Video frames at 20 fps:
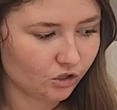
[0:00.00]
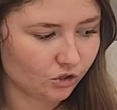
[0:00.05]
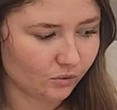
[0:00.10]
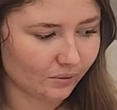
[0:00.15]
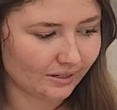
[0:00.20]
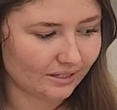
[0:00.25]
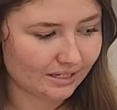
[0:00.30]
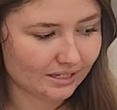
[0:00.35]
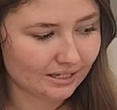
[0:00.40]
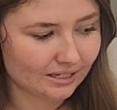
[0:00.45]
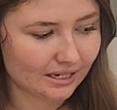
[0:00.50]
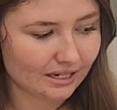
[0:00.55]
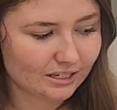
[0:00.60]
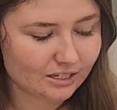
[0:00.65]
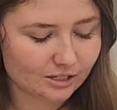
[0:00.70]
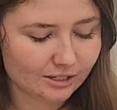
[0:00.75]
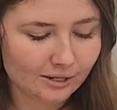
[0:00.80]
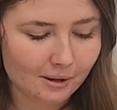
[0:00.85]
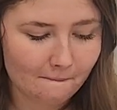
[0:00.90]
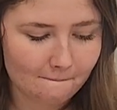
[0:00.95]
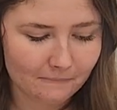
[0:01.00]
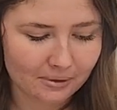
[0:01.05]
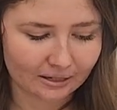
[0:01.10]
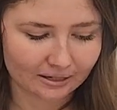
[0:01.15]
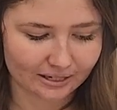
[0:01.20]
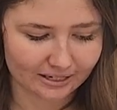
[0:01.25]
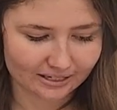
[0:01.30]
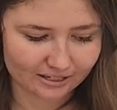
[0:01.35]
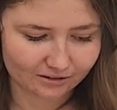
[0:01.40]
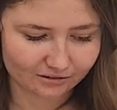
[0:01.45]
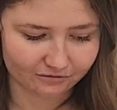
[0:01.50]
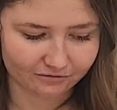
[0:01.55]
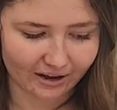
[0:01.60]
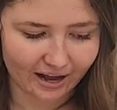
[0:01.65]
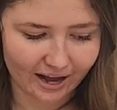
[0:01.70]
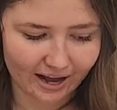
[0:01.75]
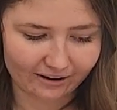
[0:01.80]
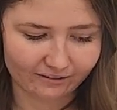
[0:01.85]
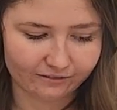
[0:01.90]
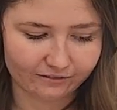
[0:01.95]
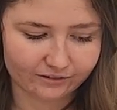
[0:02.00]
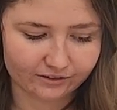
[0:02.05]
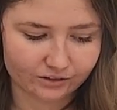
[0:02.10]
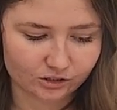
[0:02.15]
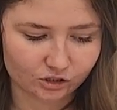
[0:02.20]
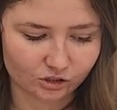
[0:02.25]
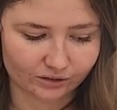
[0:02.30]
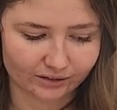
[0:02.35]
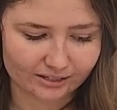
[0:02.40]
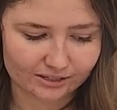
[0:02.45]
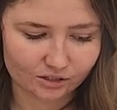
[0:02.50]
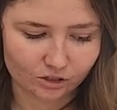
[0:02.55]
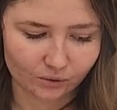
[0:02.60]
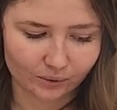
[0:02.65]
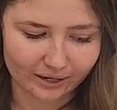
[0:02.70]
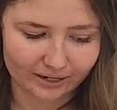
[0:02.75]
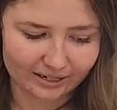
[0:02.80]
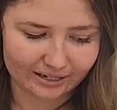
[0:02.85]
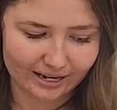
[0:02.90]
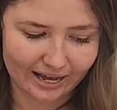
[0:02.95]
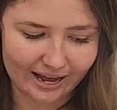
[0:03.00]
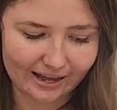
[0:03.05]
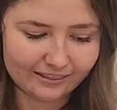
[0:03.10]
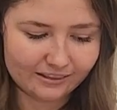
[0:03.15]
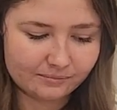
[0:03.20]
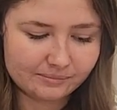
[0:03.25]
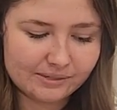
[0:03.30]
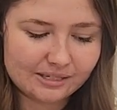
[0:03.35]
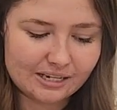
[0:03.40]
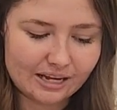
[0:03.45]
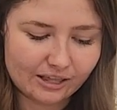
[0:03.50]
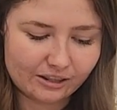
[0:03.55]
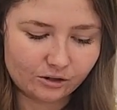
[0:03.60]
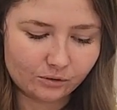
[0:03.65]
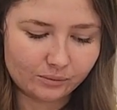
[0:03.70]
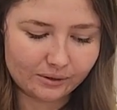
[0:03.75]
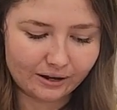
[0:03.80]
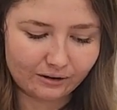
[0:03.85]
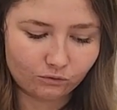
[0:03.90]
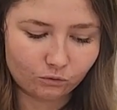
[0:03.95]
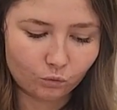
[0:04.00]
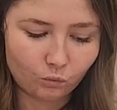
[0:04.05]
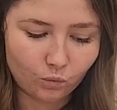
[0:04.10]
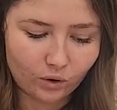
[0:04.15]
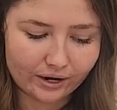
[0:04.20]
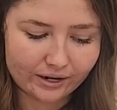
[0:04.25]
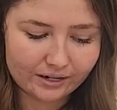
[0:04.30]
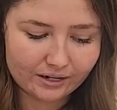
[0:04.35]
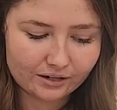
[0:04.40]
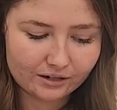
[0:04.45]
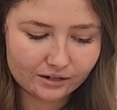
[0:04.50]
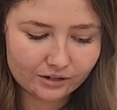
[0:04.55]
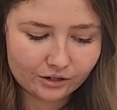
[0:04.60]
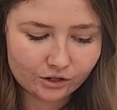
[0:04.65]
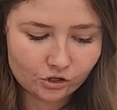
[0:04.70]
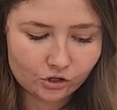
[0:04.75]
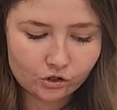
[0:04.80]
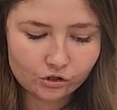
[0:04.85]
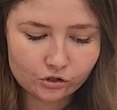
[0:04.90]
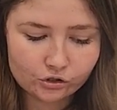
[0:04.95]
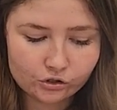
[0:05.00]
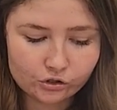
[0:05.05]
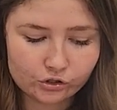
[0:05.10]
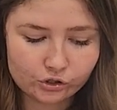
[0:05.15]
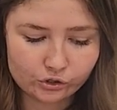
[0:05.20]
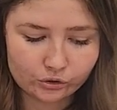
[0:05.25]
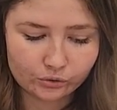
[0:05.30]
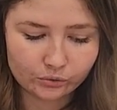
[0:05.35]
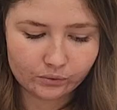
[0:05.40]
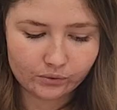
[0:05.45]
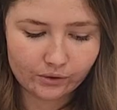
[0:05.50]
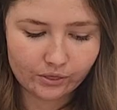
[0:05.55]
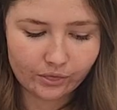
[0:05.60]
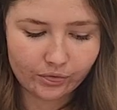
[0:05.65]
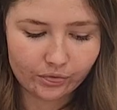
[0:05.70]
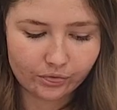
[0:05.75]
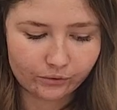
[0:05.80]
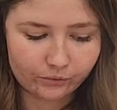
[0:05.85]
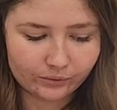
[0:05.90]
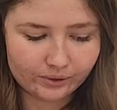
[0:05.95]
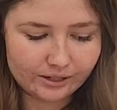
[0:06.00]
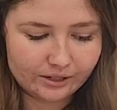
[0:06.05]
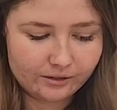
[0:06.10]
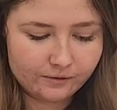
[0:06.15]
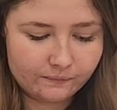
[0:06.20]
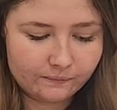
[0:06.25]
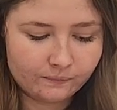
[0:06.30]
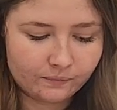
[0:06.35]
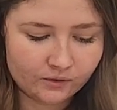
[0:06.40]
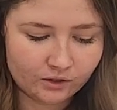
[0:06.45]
So it's 6 plus 5. So let's go ahead and add them together. We have 1, 2, 3,